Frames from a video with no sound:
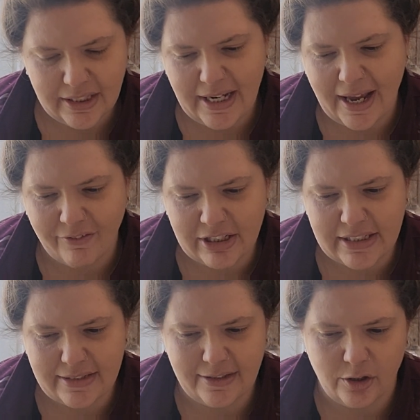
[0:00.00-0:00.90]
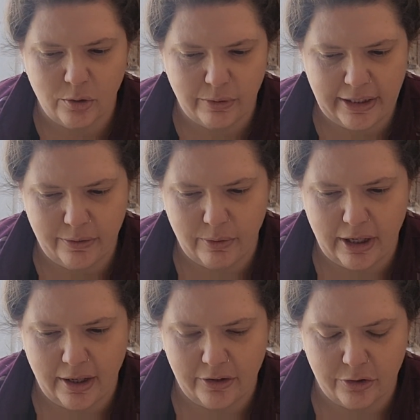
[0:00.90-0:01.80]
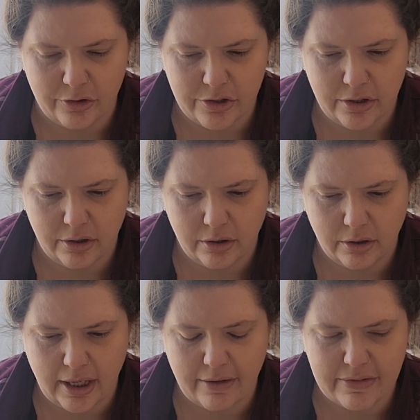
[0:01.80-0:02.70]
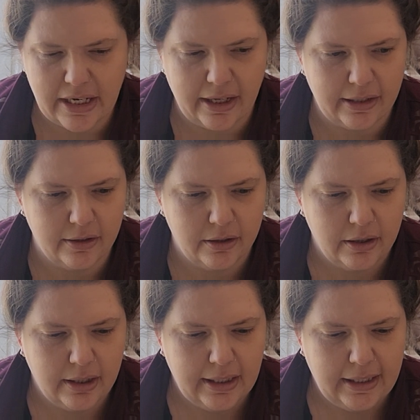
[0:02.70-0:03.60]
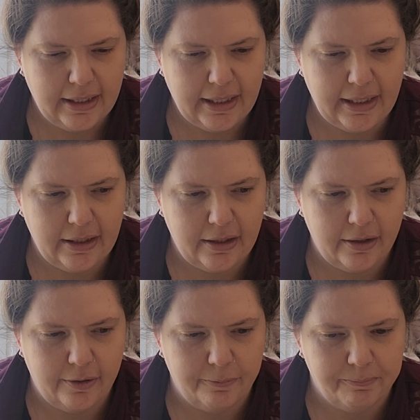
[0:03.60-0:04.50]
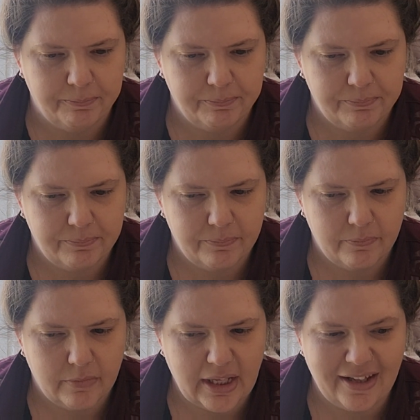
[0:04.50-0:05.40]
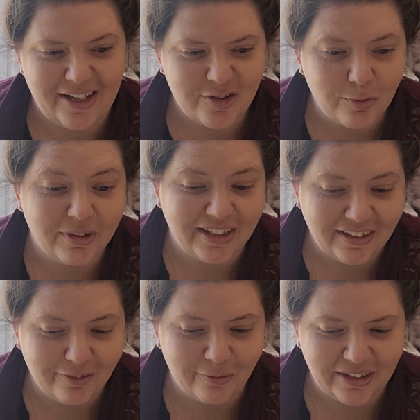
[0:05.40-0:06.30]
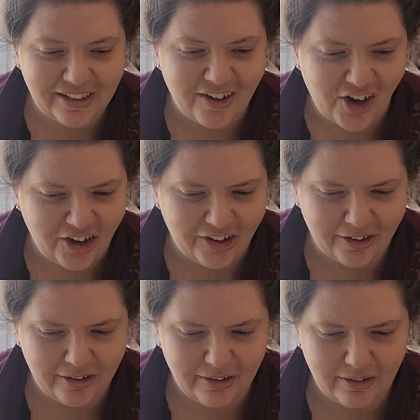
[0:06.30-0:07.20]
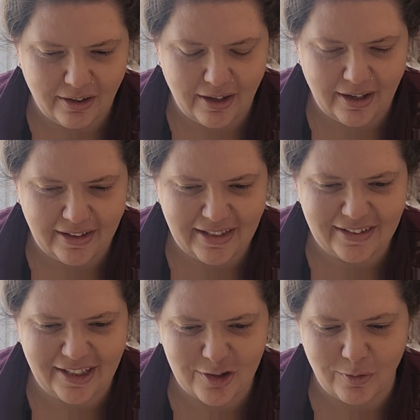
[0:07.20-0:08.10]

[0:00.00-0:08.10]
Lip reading: having to deal with what others have done. And And that's really, really hard. I think that's